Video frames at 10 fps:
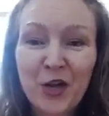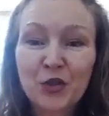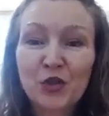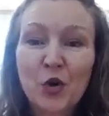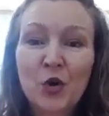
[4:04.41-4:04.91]

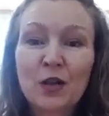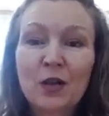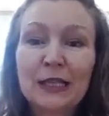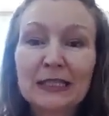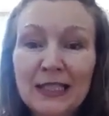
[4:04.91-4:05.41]
So
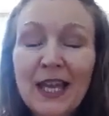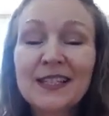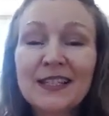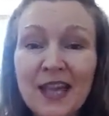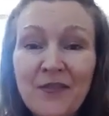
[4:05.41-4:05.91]

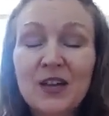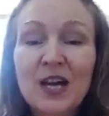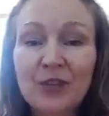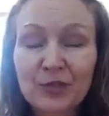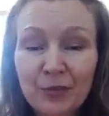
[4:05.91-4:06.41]
let's have
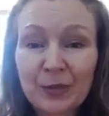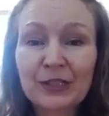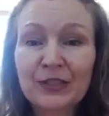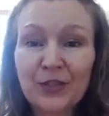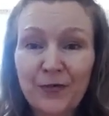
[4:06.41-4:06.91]

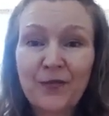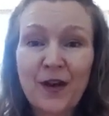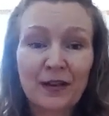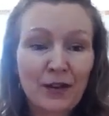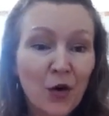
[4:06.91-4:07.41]
accountability
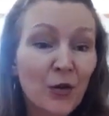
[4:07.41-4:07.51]
fun.